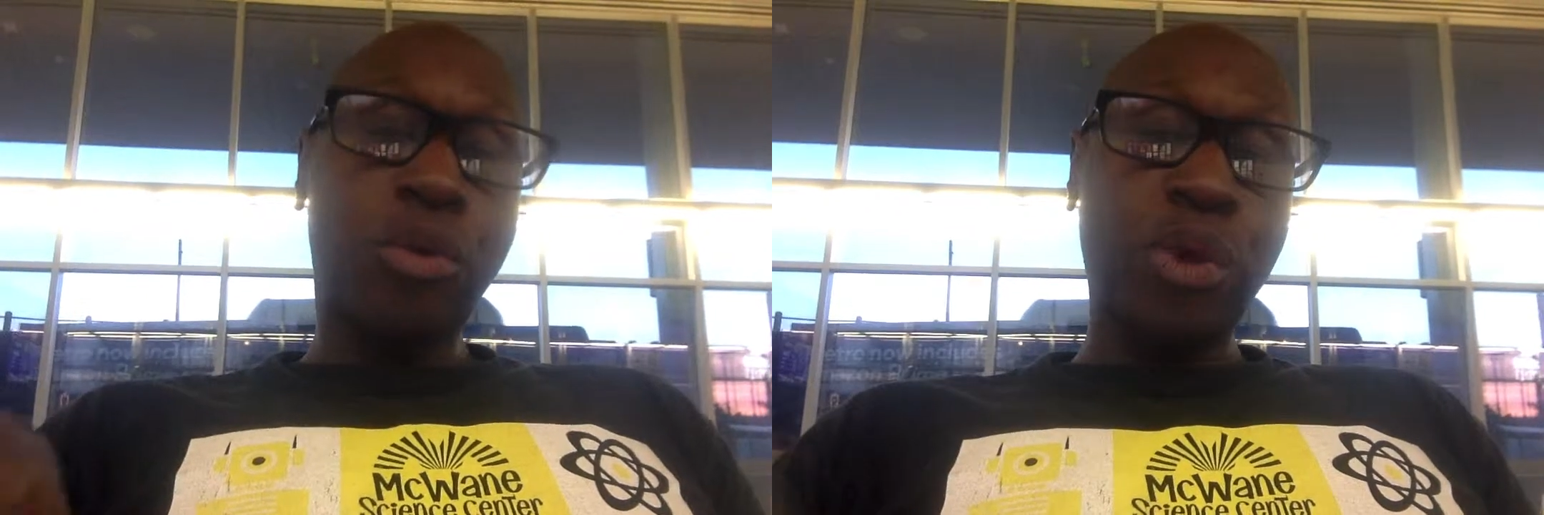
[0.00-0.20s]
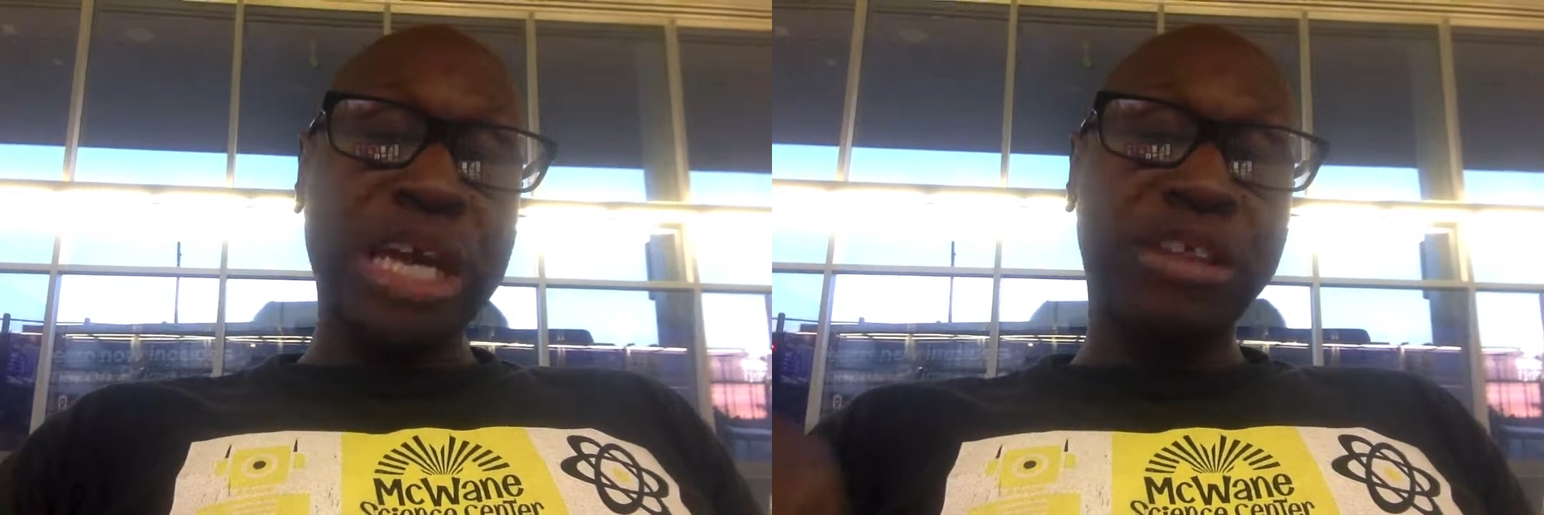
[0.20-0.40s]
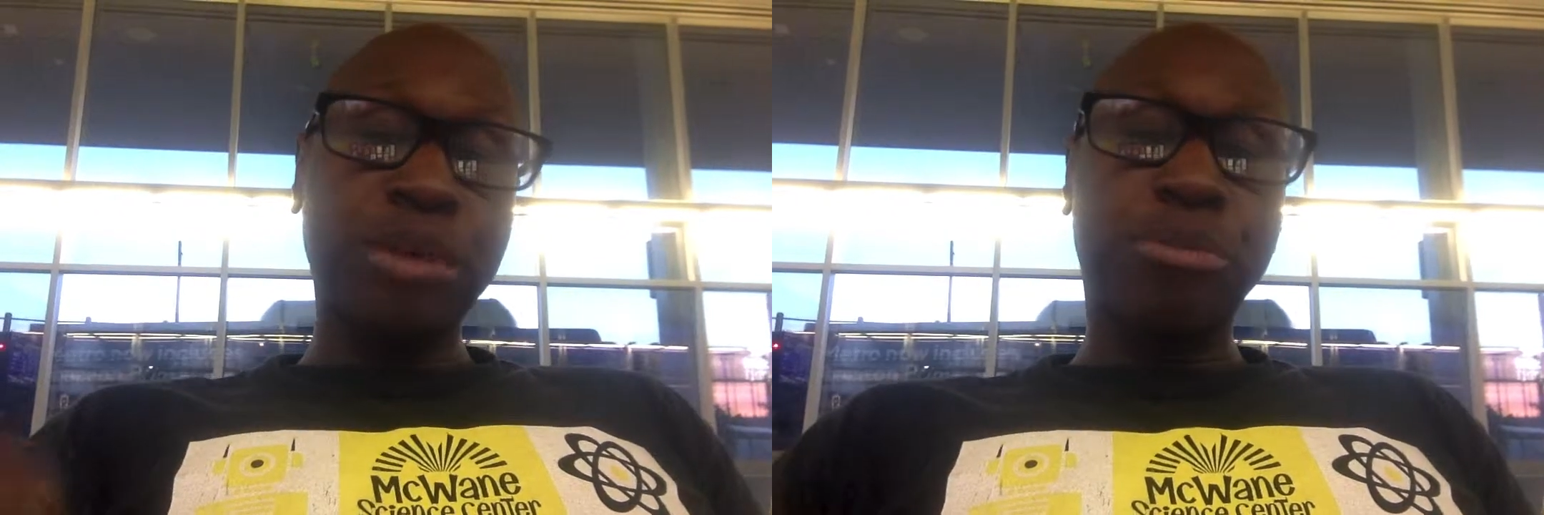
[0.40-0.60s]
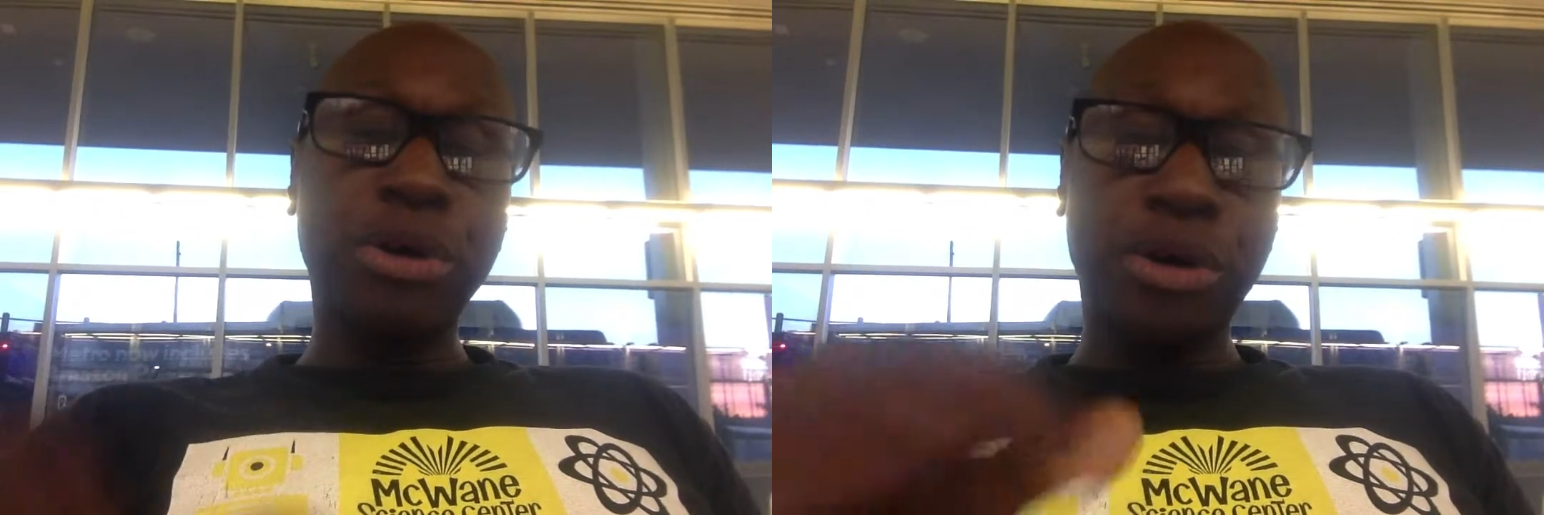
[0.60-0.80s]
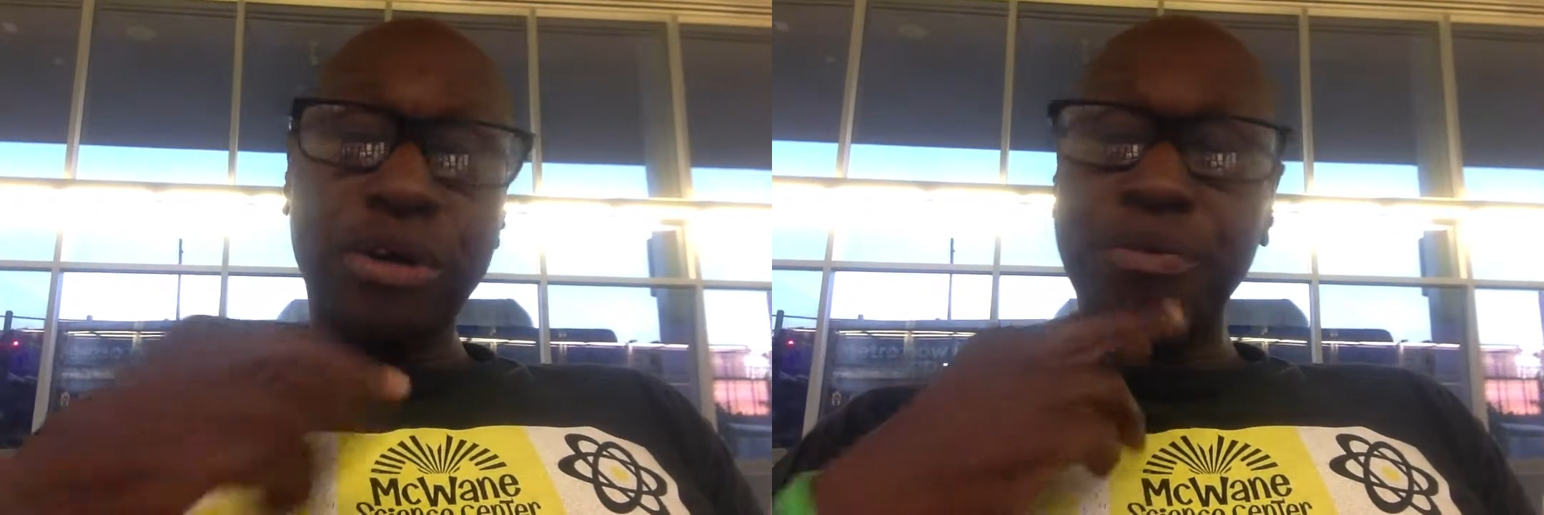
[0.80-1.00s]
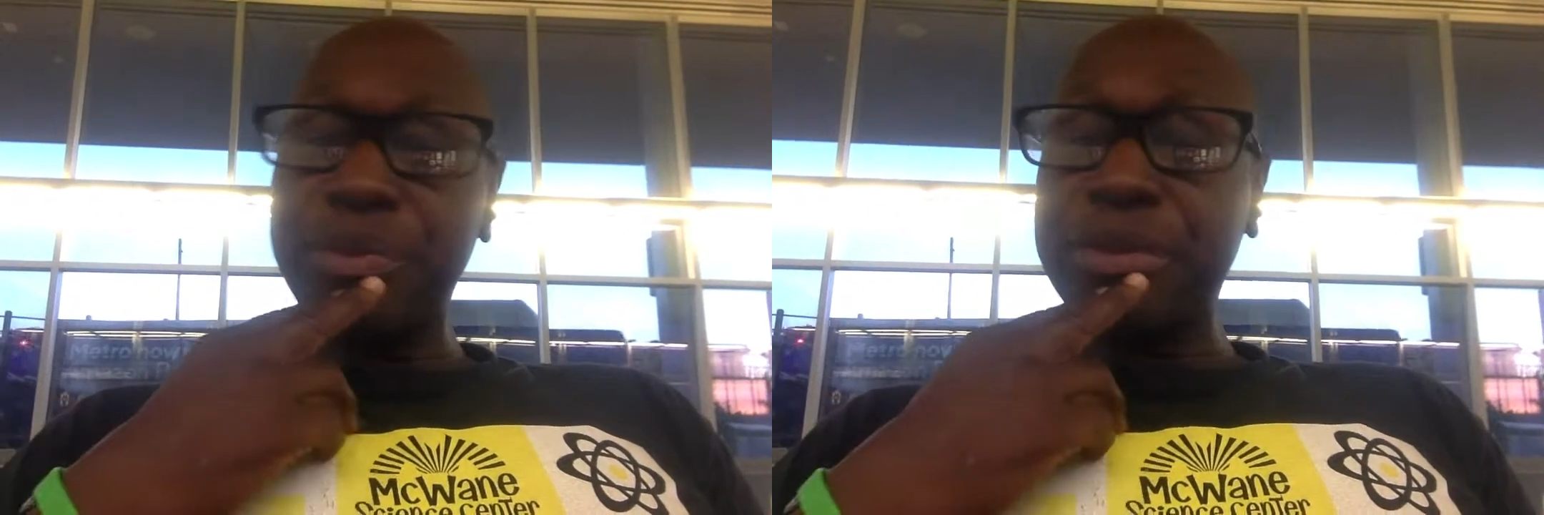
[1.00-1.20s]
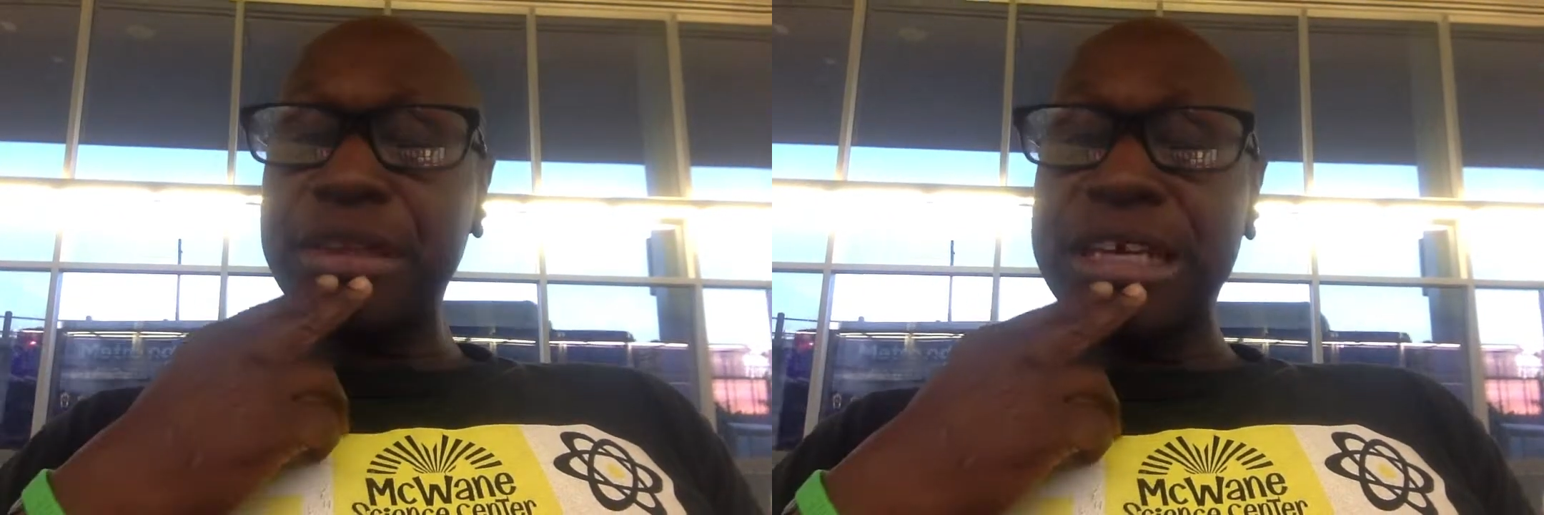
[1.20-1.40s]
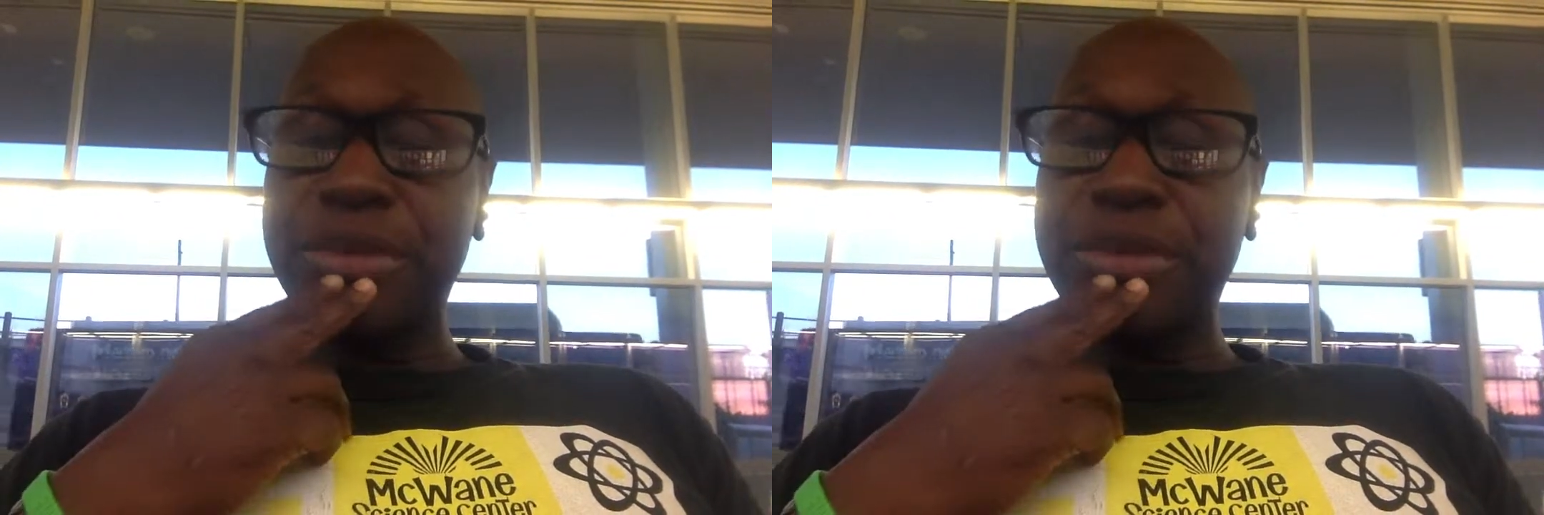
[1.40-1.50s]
Read the book; it's